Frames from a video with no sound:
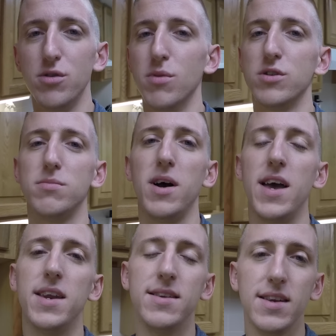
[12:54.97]
I do
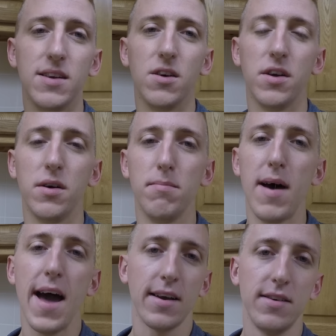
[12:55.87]
most of my editing on
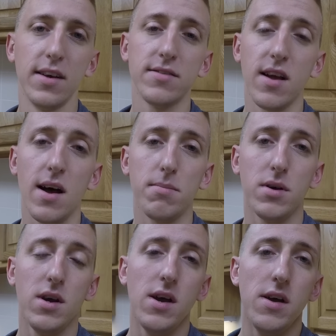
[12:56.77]
a Mac
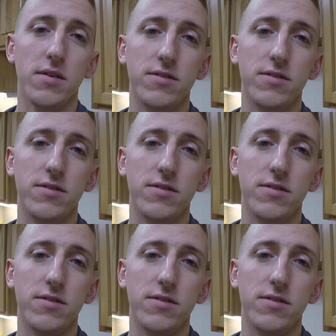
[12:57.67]
desktop,